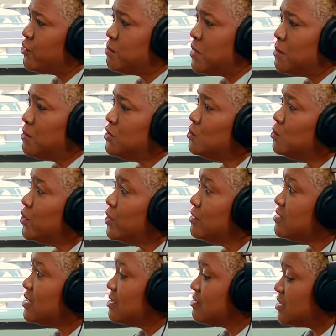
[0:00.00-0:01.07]
Remember, the word
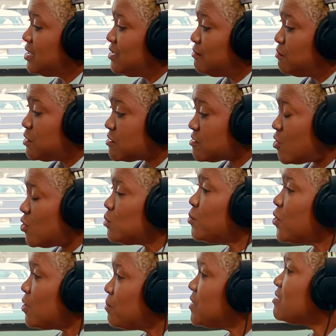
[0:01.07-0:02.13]
says the sole
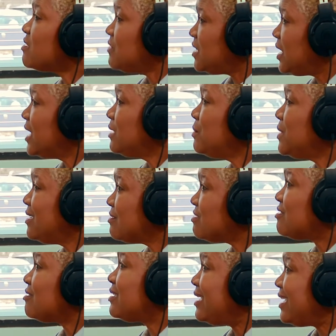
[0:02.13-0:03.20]
purpose of the enemy is
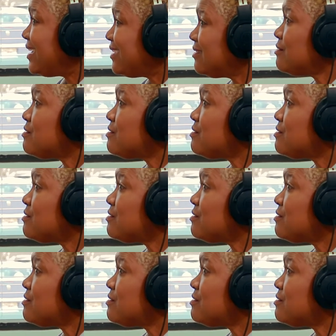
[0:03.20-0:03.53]
to kill,